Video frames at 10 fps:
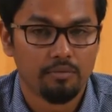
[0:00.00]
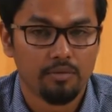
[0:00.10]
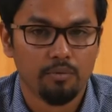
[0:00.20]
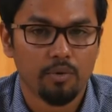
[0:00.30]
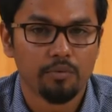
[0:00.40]

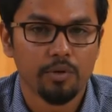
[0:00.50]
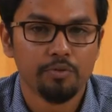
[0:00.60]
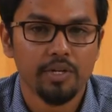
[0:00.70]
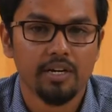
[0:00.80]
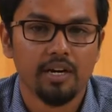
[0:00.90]
what
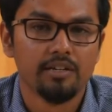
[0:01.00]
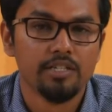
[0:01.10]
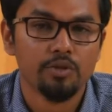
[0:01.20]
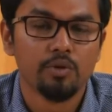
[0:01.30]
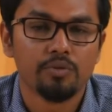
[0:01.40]
we
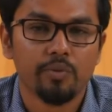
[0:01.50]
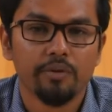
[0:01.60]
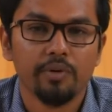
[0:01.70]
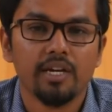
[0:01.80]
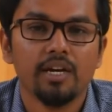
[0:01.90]
denote when we